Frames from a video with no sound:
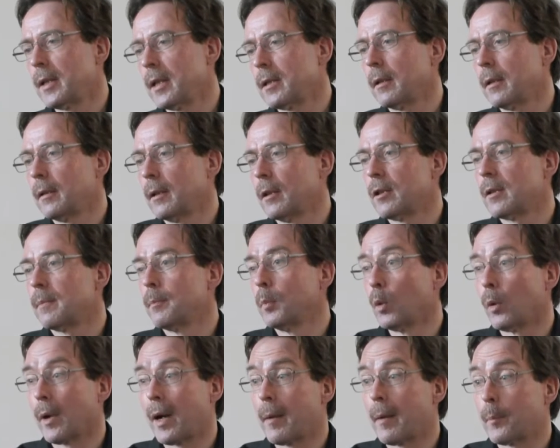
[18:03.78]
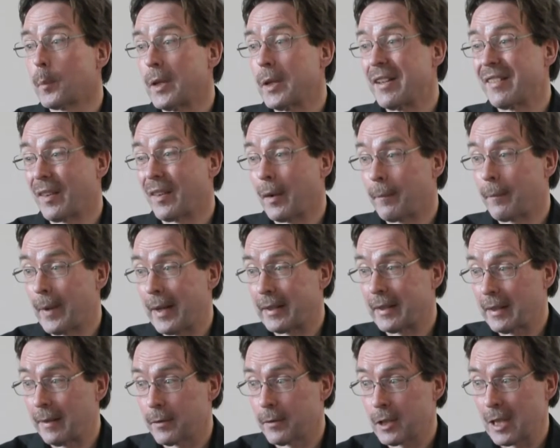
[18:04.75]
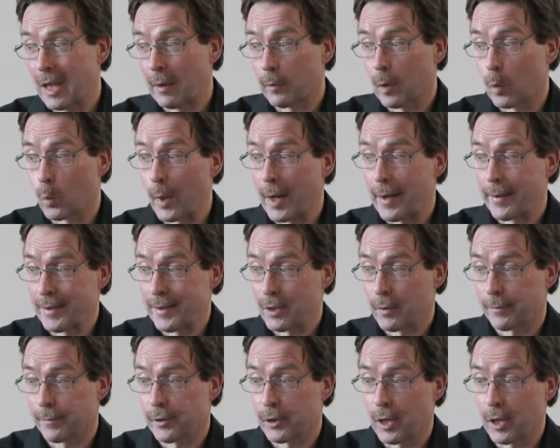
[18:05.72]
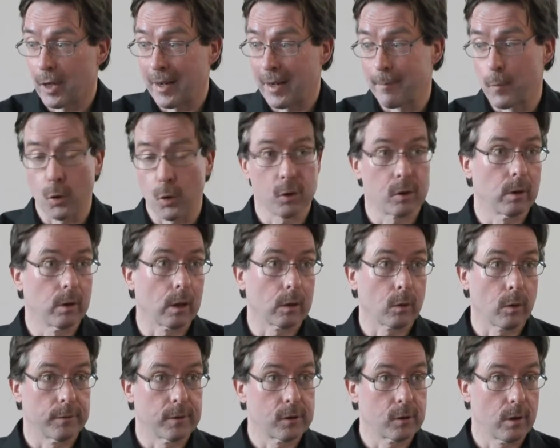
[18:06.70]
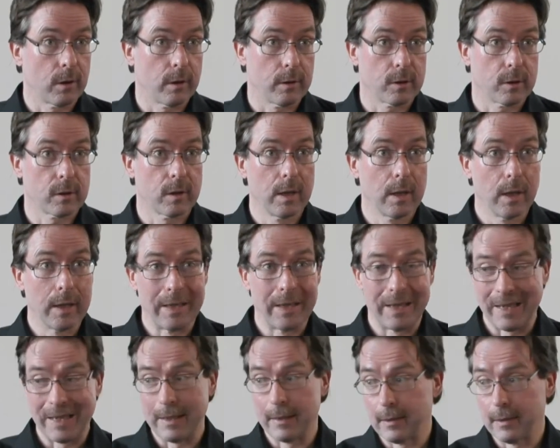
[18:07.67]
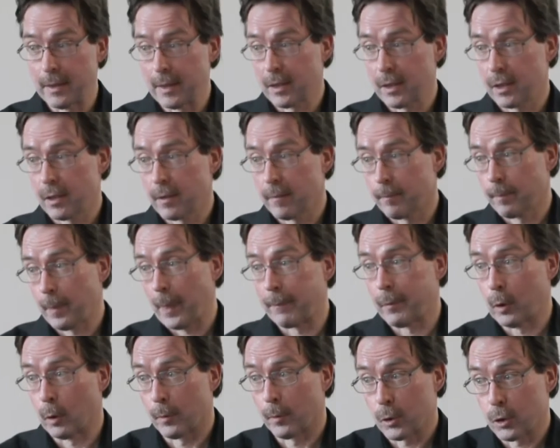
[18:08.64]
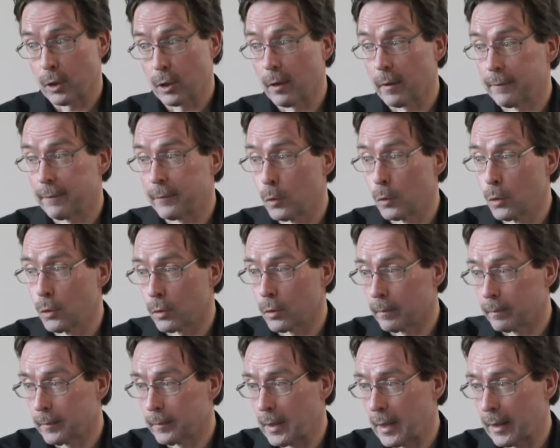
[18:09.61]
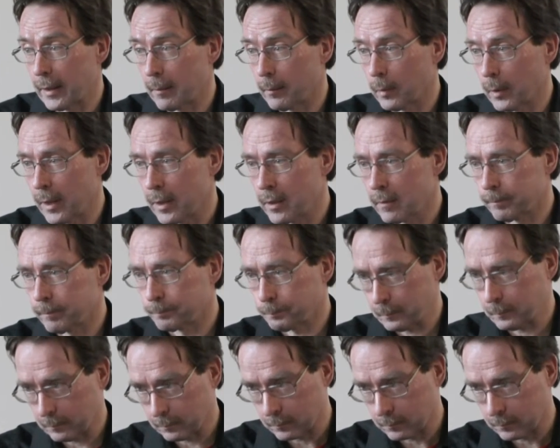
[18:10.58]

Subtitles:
He says that there's plural pre-reflective self-awareness of shared emotional concerns in this phenomenological fusion taking place.